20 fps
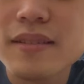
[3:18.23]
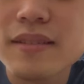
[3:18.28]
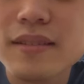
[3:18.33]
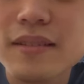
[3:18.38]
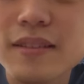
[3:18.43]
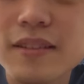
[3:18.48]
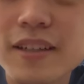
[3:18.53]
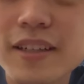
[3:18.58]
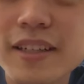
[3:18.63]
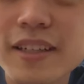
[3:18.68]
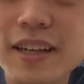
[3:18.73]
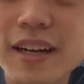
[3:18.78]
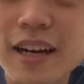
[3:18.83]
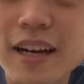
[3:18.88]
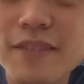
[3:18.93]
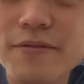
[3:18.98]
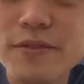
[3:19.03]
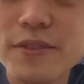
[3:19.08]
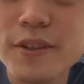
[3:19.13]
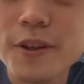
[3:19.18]
Alright, I
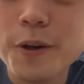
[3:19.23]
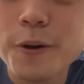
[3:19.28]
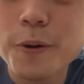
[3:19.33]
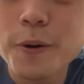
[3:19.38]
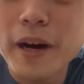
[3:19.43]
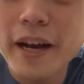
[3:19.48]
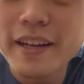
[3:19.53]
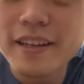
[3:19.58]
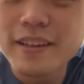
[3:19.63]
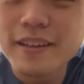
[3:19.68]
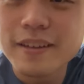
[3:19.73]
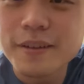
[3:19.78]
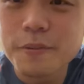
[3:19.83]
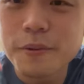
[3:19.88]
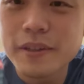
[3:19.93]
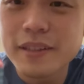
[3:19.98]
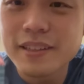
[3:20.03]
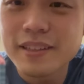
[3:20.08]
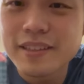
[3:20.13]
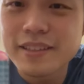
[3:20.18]
have no idea
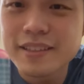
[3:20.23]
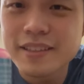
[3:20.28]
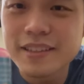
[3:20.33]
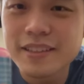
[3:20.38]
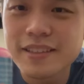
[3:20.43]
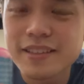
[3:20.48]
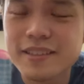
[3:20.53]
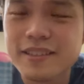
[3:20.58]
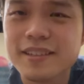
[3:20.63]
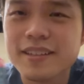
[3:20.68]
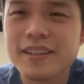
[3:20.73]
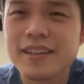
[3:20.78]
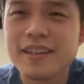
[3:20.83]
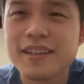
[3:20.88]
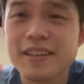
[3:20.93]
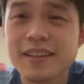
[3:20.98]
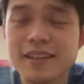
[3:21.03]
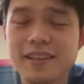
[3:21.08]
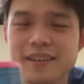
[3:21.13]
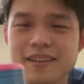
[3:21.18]
what this is.
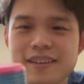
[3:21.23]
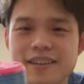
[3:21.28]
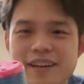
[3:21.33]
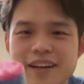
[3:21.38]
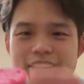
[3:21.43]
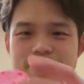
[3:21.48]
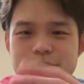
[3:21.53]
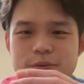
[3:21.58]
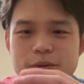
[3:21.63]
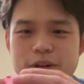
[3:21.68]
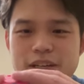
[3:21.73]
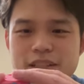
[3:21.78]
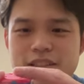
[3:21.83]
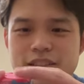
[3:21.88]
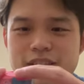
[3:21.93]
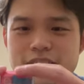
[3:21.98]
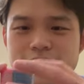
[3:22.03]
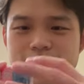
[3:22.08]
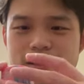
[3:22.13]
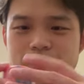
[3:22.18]
I haven't watched
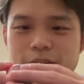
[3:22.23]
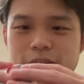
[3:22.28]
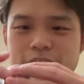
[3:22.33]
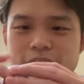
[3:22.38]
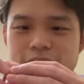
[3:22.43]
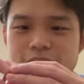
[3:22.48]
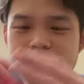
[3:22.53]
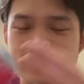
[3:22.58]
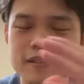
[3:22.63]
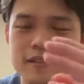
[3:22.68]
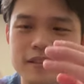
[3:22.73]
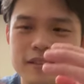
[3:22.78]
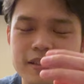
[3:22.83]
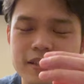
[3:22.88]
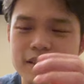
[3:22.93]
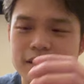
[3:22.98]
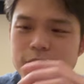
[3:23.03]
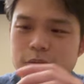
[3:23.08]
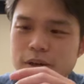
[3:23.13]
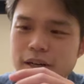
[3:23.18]
Nickelodeon
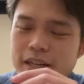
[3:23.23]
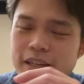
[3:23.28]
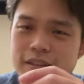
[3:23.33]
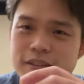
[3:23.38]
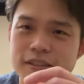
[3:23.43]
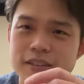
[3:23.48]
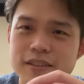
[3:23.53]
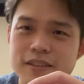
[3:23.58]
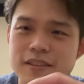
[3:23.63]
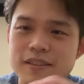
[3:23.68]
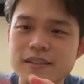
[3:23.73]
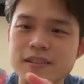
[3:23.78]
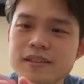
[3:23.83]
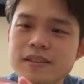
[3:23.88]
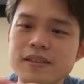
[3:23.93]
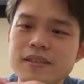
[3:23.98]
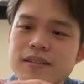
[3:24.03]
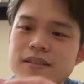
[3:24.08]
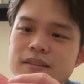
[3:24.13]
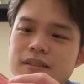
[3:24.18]
in a while.
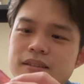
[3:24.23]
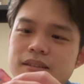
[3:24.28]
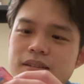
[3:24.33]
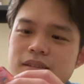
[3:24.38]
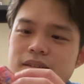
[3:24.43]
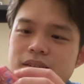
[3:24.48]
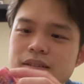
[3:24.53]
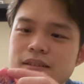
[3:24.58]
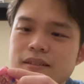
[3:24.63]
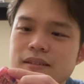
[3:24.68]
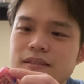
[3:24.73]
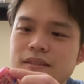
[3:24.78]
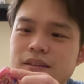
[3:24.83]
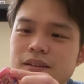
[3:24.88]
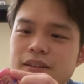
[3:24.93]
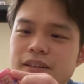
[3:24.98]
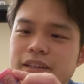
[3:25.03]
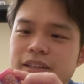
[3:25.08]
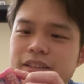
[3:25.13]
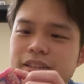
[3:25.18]

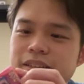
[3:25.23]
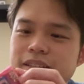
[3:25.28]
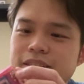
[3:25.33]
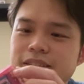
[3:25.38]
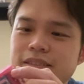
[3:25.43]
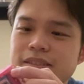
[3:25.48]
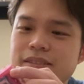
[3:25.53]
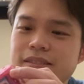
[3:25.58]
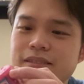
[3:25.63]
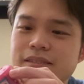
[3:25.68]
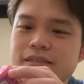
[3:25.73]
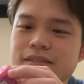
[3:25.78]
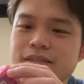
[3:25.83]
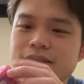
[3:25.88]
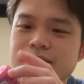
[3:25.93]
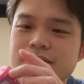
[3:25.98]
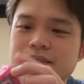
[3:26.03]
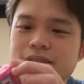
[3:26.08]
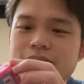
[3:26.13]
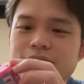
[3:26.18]
Okay, let's
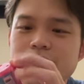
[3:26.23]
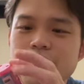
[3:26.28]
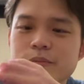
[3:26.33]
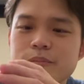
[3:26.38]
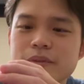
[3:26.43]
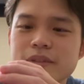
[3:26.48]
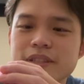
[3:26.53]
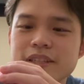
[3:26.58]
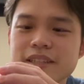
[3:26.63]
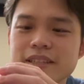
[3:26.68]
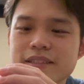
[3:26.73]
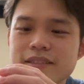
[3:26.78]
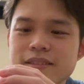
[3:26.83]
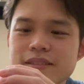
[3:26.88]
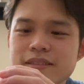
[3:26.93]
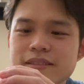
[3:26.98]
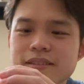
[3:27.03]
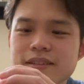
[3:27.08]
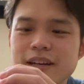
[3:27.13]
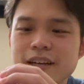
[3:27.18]
open
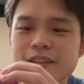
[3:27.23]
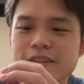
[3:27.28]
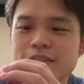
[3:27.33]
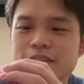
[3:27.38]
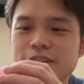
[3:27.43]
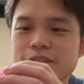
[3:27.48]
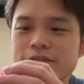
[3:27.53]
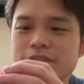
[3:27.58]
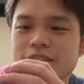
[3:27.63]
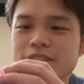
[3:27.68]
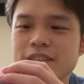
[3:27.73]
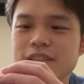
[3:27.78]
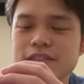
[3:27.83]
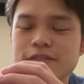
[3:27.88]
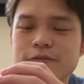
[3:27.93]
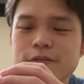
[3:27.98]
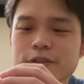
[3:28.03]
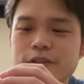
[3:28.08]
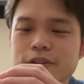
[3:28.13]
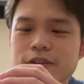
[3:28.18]
this. I don't know if this is
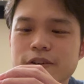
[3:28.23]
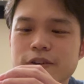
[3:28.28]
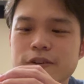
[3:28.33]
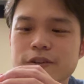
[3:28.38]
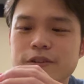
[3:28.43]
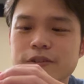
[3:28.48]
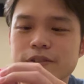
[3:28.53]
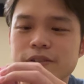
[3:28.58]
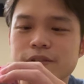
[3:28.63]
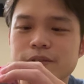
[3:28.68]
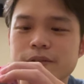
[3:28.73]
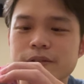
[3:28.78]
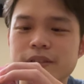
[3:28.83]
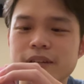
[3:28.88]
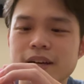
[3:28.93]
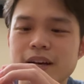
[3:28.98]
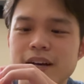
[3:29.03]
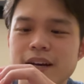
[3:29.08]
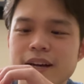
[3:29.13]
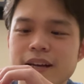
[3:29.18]
for girls or
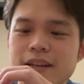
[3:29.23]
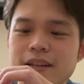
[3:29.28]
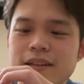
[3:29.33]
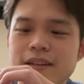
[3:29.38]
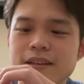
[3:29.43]
not.